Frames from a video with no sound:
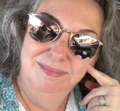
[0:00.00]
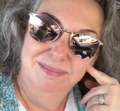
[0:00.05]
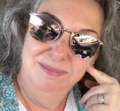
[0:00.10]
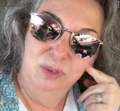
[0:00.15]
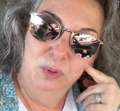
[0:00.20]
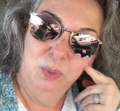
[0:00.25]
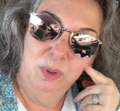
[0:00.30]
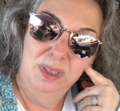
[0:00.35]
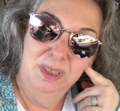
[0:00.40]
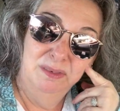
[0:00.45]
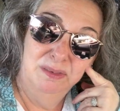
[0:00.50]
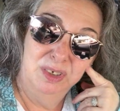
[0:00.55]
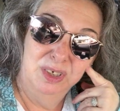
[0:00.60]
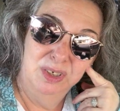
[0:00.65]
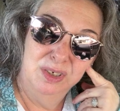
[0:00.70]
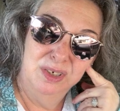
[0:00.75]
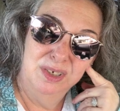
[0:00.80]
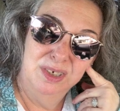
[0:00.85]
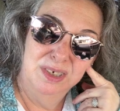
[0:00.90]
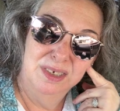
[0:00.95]

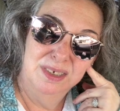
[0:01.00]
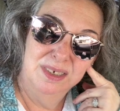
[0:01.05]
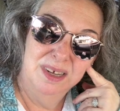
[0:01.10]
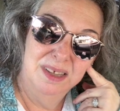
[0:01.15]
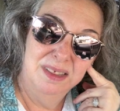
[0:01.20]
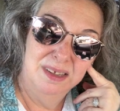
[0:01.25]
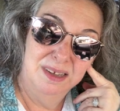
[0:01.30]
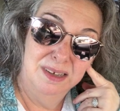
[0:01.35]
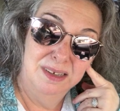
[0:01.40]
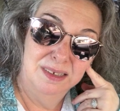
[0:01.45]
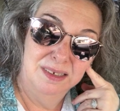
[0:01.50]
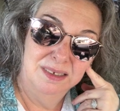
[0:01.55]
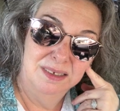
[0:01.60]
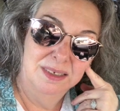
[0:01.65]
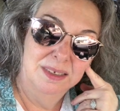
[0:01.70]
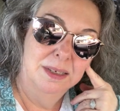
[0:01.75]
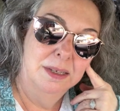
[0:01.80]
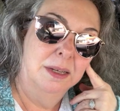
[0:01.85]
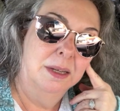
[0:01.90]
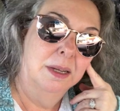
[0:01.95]
twenty-first, I think.
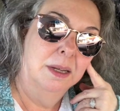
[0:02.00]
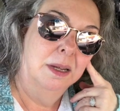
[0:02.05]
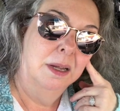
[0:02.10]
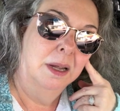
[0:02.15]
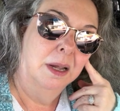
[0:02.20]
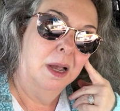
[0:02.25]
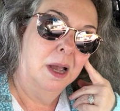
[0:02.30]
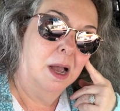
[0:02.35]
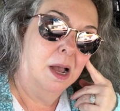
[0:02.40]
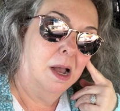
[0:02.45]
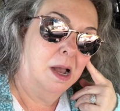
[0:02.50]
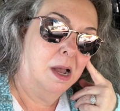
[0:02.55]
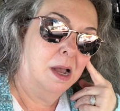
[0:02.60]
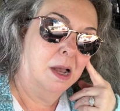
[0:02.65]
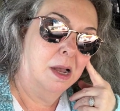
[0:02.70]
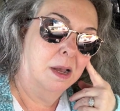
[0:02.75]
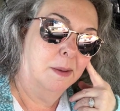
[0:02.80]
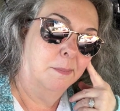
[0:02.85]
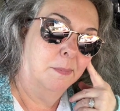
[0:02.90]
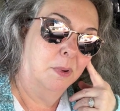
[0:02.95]

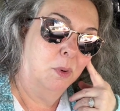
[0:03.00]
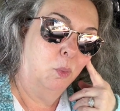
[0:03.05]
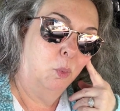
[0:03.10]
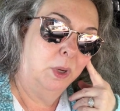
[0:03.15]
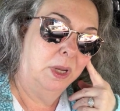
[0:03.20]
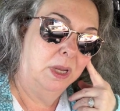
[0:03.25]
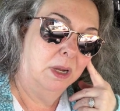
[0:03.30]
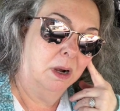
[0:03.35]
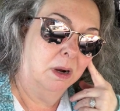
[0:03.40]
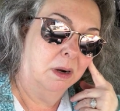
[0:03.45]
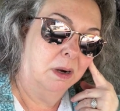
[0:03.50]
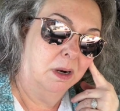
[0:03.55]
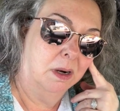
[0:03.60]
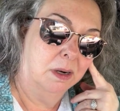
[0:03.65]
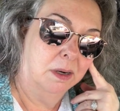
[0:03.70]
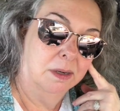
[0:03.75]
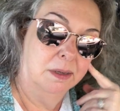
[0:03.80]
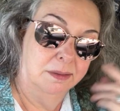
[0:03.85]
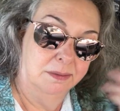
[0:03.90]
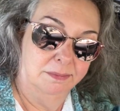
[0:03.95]
Um, we
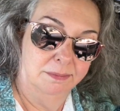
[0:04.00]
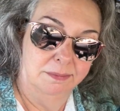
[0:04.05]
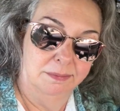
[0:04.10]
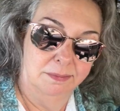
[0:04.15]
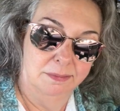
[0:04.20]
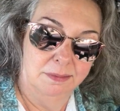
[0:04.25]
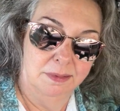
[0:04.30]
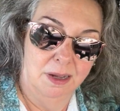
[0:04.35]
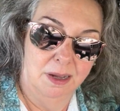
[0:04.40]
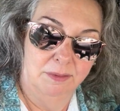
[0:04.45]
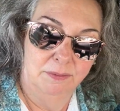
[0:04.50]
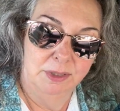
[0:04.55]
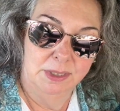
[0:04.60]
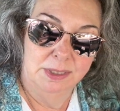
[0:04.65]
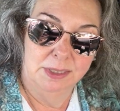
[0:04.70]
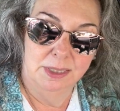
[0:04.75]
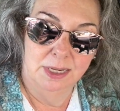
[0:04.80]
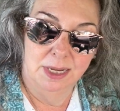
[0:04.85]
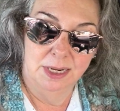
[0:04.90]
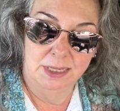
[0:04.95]
are
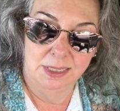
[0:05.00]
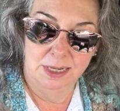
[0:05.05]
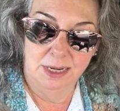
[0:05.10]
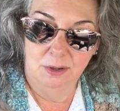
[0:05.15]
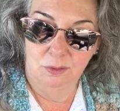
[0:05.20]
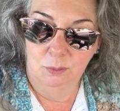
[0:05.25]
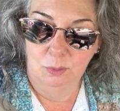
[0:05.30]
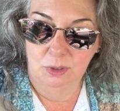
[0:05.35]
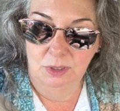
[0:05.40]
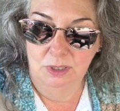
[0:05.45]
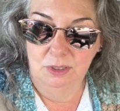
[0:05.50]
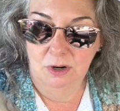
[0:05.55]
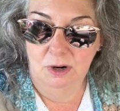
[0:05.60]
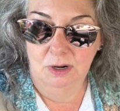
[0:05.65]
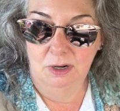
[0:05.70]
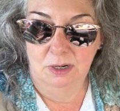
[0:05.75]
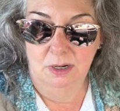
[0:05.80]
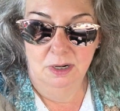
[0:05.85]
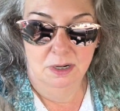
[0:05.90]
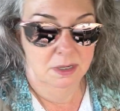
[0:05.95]
obviously headed out. We're in the
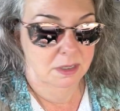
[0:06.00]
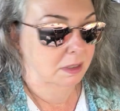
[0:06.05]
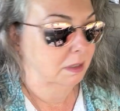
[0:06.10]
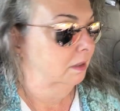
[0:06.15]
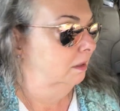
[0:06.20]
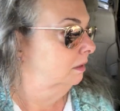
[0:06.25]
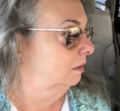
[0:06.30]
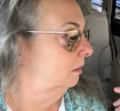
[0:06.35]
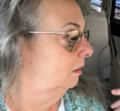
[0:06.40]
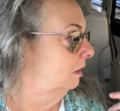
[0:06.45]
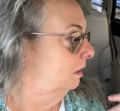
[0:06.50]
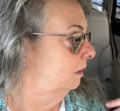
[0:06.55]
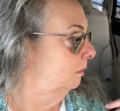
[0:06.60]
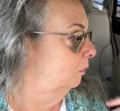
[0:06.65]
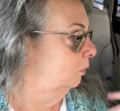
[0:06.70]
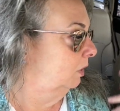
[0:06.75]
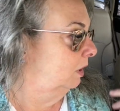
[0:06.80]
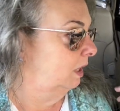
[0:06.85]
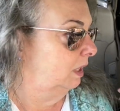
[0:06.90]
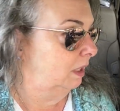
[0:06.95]
car. Um,
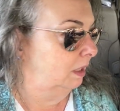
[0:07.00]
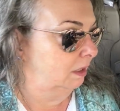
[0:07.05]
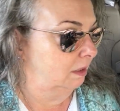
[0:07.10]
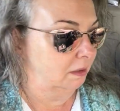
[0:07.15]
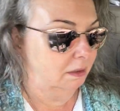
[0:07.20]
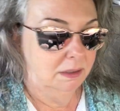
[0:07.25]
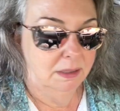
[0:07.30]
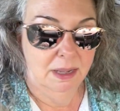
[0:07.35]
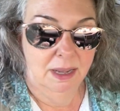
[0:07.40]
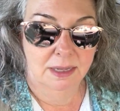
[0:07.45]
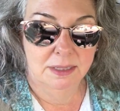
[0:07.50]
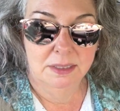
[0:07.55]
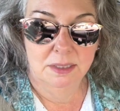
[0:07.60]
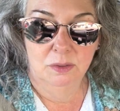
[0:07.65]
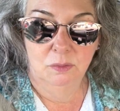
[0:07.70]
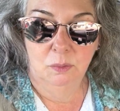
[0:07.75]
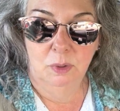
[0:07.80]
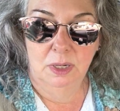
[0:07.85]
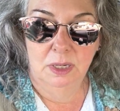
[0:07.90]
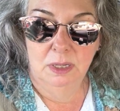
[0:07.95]
we're getting gas
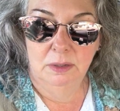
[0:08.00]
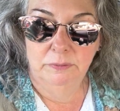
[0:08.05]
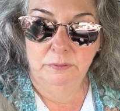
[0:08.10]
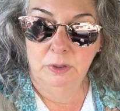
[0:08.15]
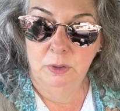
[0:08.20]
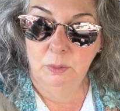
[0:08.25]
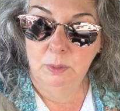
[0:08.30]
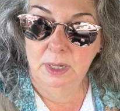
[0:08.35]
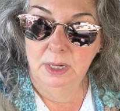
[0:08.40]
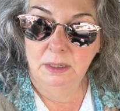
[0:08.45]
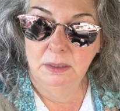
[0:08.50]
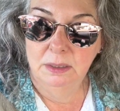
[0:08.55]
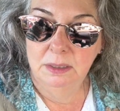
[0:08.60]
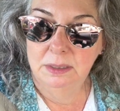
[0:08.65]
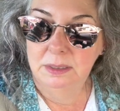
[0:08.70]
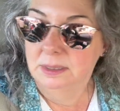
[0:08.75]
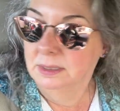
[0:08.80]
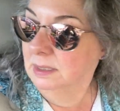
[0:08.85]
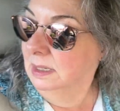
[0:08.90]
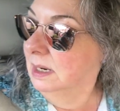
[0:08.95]
and running a few
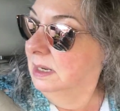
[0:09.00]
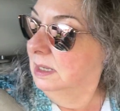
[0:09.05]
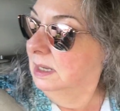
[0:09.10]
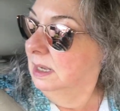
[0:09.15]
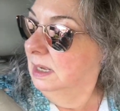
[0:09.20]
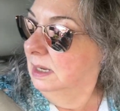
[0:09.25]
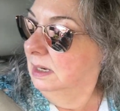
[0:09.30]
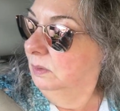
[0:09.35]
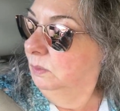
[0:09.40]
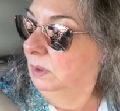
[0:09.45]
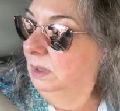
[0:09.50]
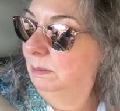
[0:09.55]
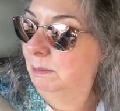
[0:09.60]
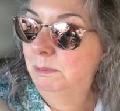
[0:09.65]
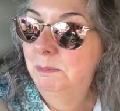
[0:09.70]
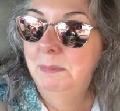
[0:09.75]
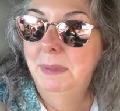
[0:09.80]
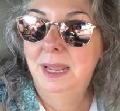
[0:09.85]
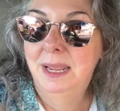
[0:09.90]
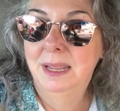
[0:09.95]
errands, and then we
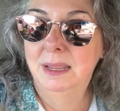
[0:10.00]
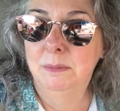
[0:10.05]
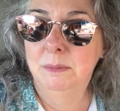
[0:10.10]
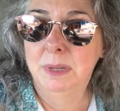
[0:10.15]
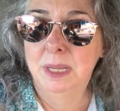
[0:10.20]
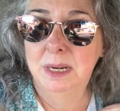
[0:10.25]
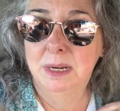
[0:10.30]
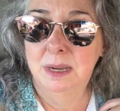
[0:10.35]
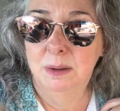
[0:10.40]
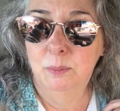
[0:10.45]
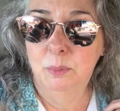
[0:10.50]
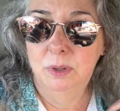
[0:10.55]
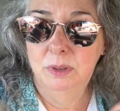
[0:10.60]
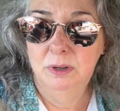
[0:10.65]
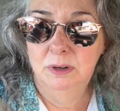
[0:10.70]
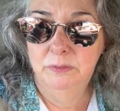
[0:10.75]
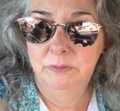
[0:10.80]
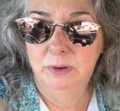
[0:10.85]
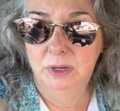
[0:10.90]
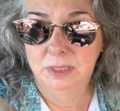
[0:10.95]
may meet up with
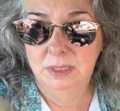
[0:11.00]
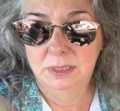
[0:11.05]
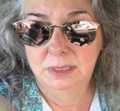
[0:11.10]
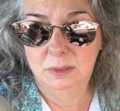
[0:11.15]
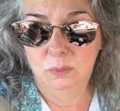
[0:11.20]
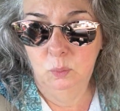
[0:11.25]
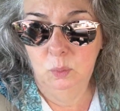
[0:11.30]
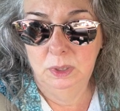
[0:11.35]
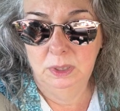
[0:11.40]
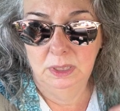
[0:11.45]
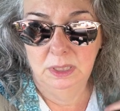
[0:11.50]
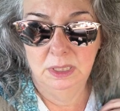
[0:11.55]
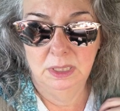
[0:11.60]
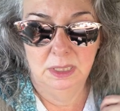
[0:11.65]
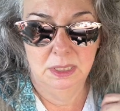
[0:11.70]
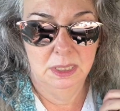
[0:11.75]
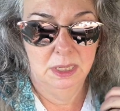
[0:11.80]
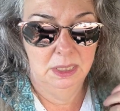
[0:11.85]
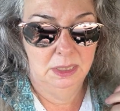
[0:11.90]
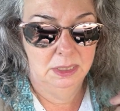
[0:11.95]
our friends, Willie
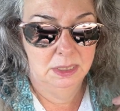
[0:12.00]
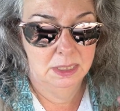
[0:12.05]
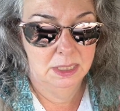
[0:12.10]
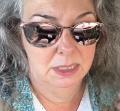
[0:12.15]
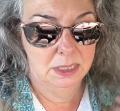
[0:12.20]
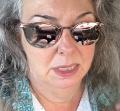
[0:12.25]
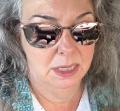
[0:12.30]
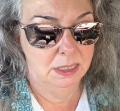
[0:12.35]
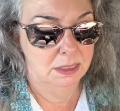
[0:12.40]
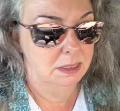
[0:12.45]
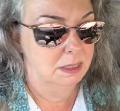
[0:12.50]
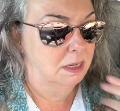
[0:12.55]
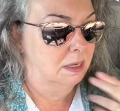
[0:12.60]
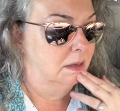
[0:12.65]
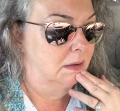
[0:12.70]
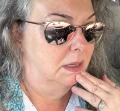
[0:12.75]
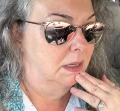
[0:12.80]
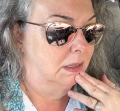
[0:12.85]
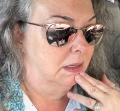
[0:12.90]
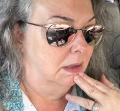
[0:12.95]
and Helen, again.
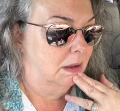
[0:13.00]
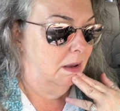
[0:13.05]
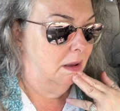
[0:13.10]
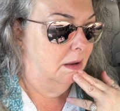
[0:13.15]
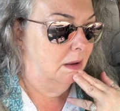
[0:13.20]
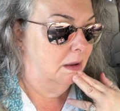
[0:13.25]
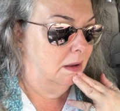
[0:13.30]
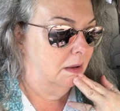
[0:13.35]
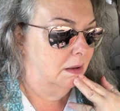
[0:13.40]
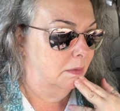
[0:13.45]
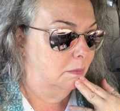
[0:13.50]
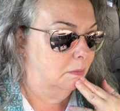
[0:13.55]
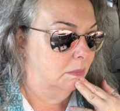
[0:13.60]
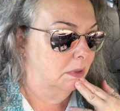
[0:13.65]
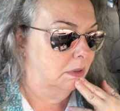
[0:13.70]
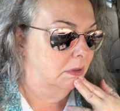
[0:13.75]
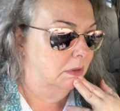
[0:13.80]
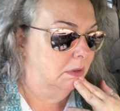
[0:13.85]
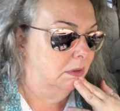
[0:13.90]
Um,